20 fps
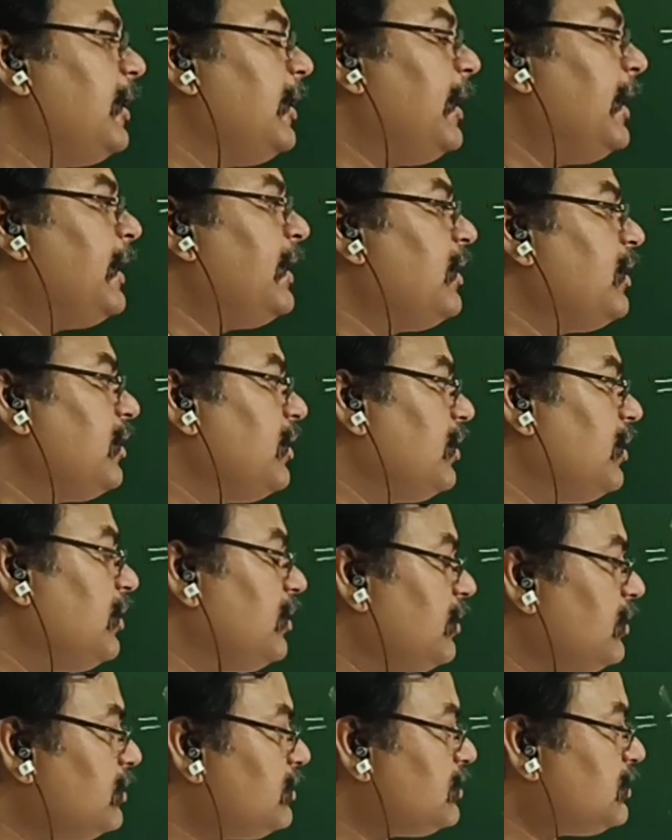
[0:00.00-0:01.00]
And
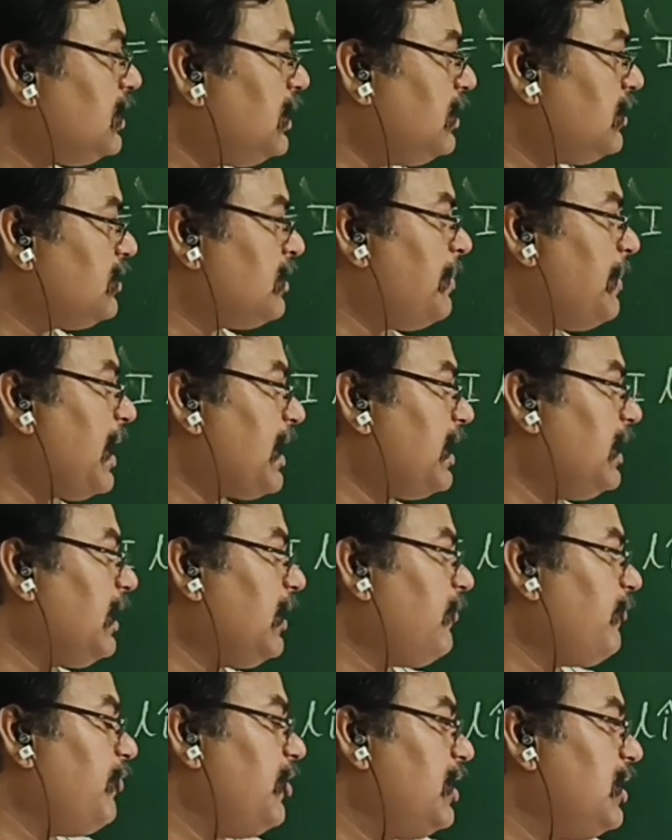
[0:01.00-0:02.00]
see, the
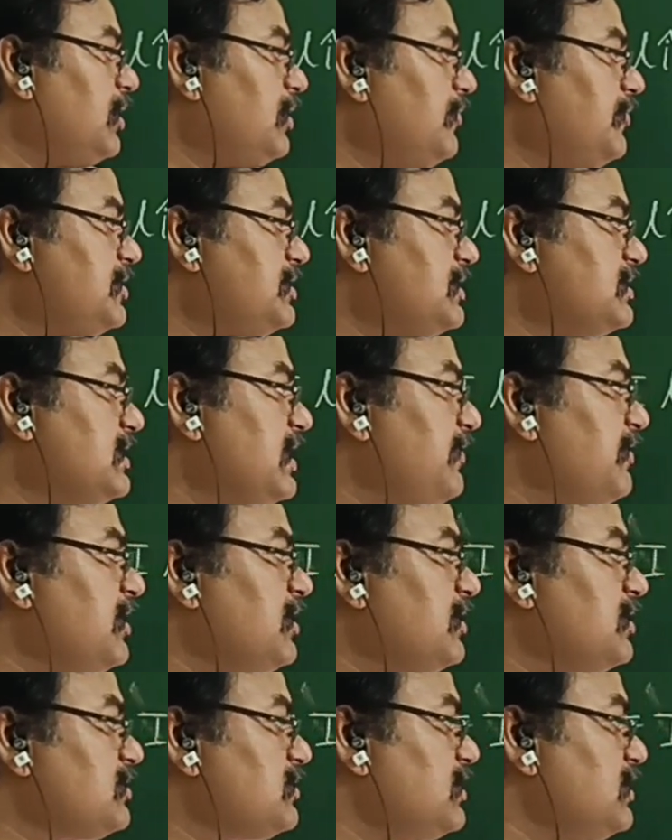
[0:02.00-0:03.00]
magnetic field which is given
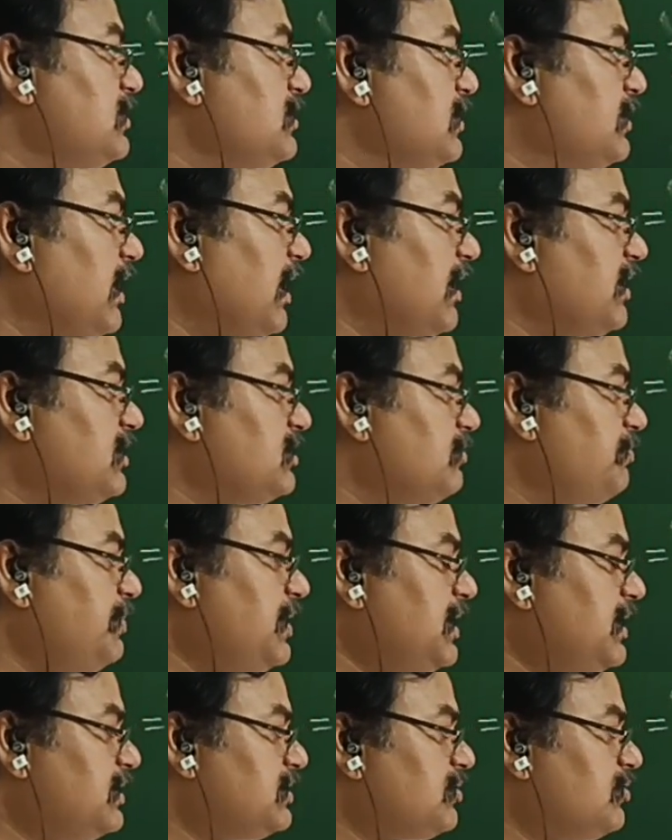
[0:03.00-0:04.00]
in this region, that is
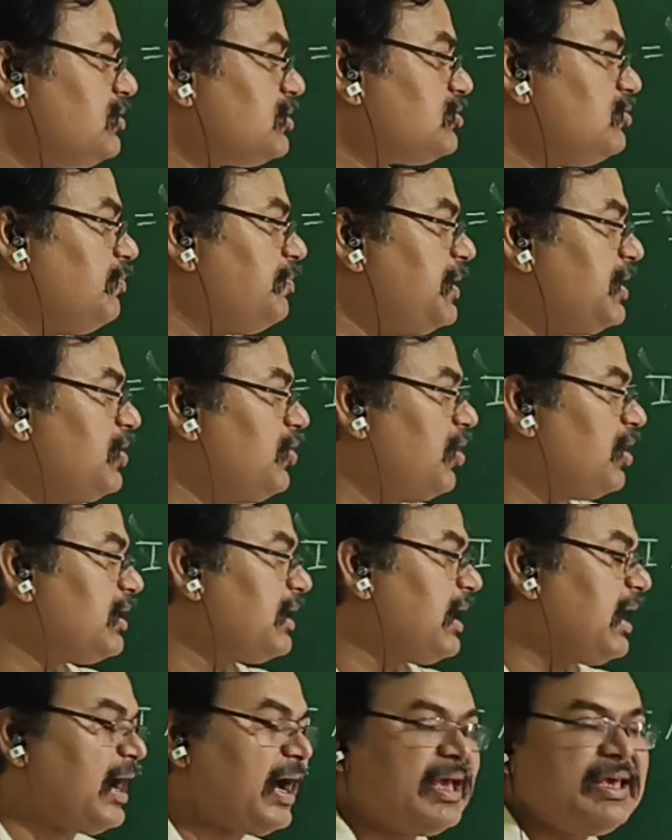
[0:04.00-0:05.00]
B is equals to B
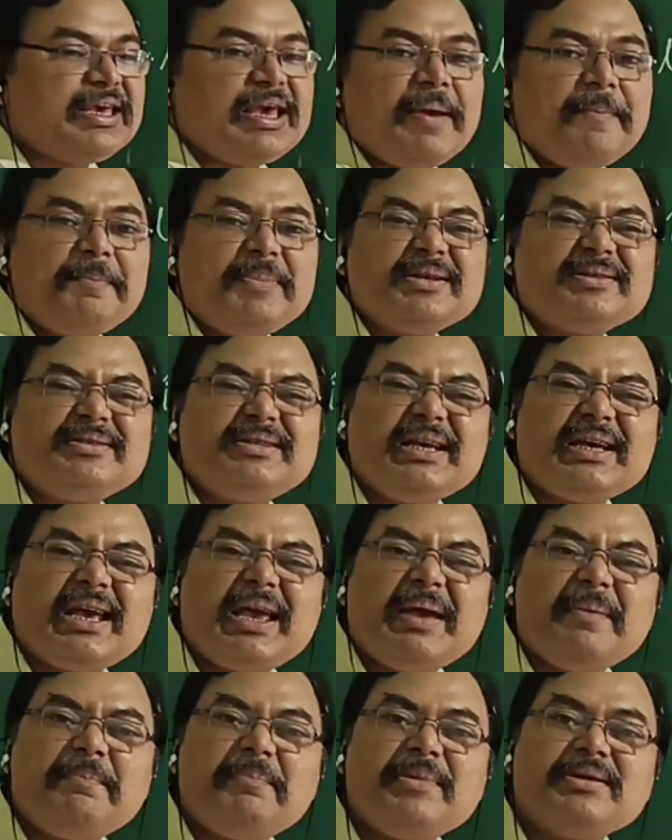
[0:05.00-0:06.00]
naught I cap plus J
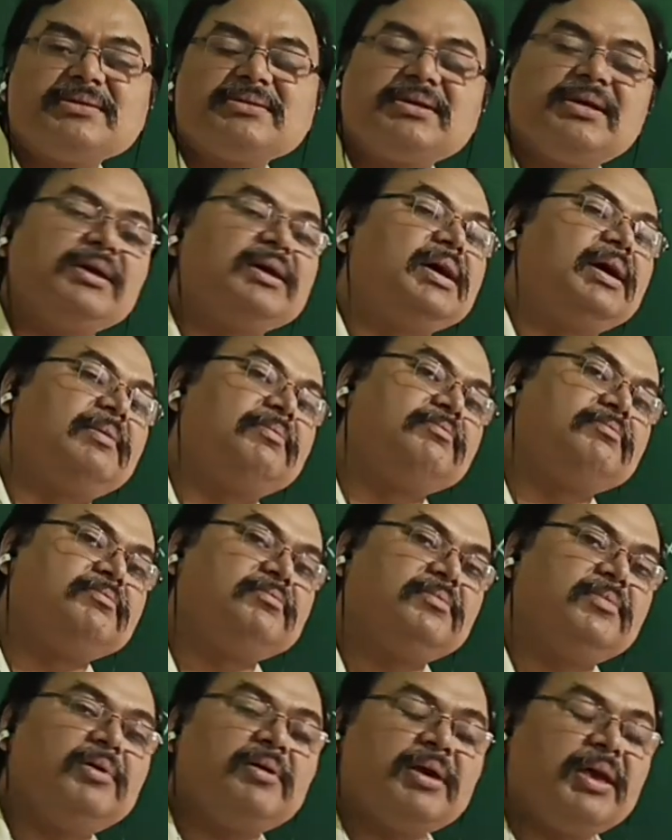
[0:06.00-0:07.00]
cap plus K cap.
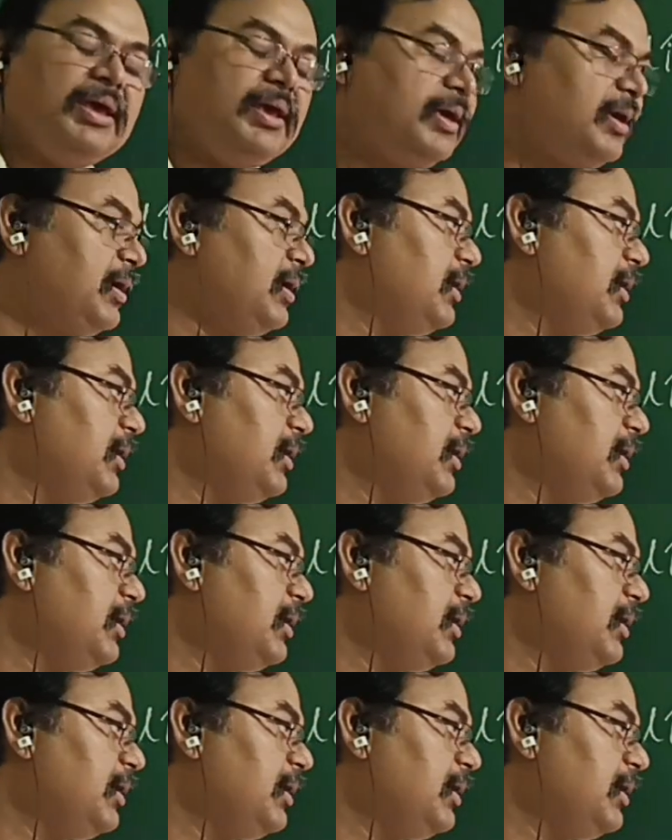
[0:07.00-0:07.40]
Okay.